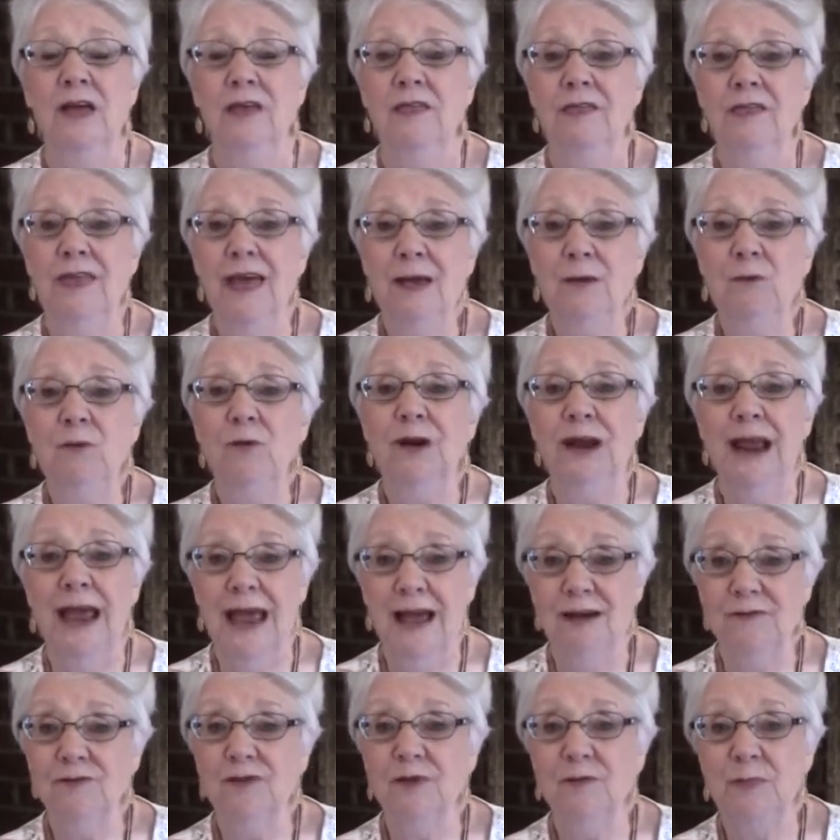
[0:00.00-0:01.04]
they would
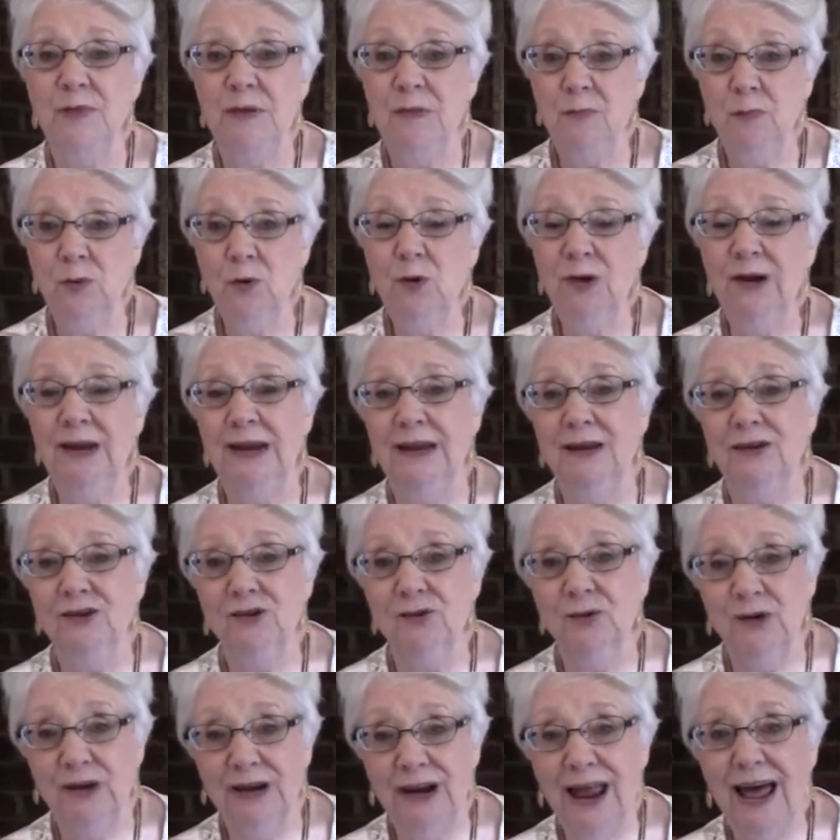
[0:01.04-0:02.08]
have to be put
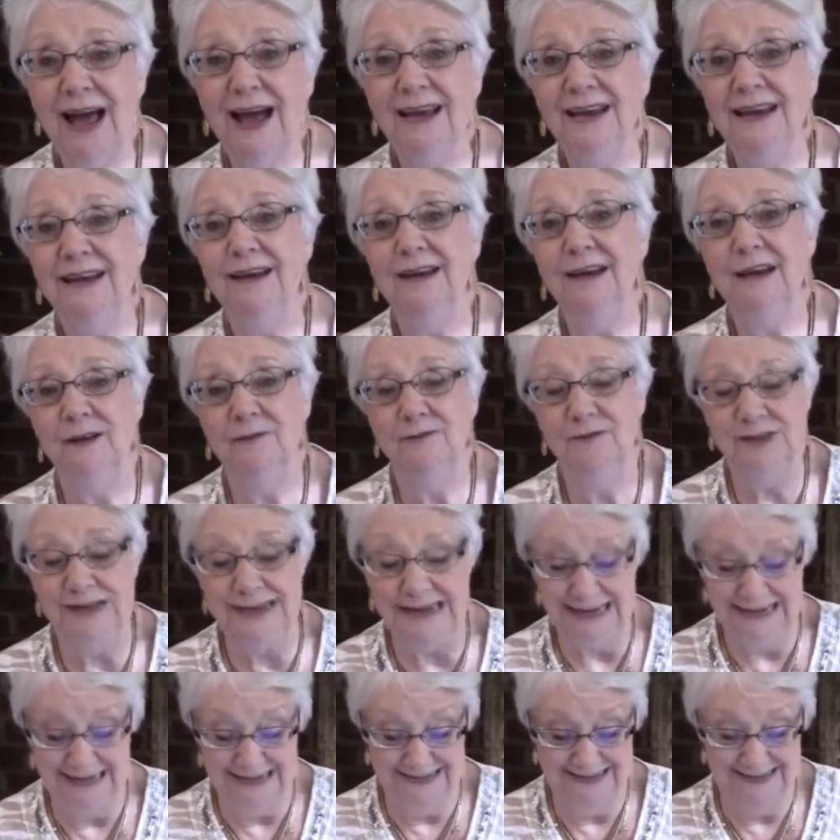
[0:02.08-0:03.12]
into a
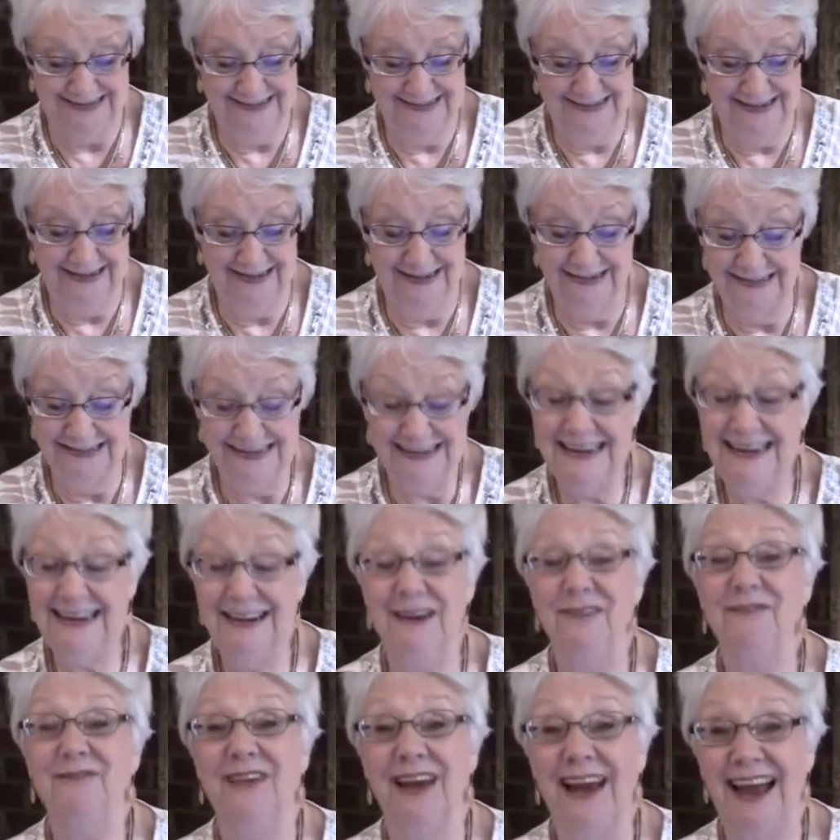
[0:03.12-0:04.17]
den
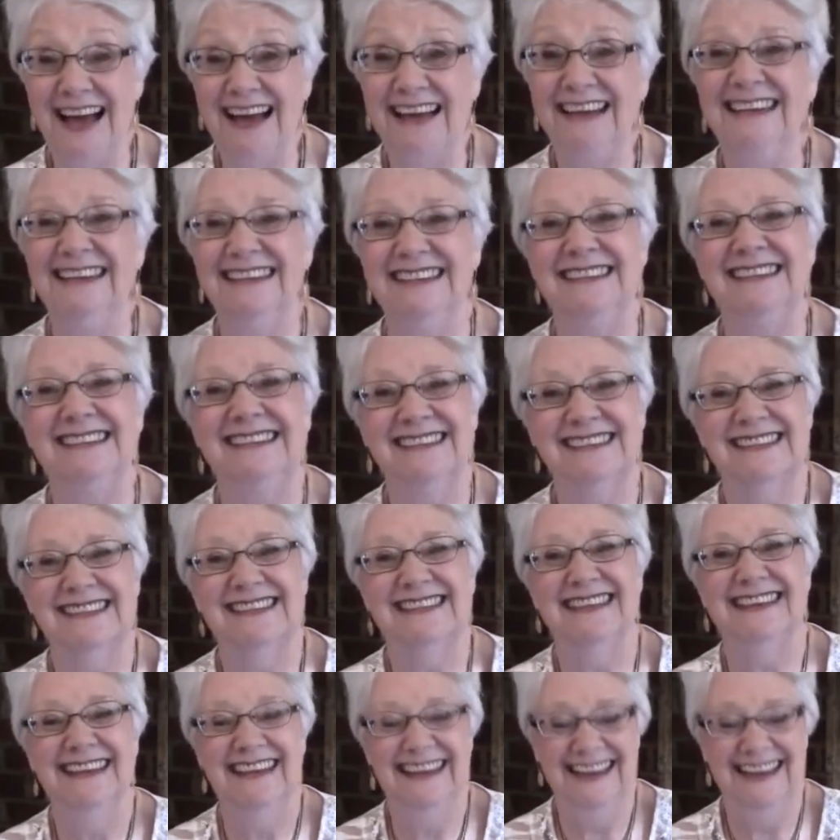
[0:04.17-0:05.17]
of lions.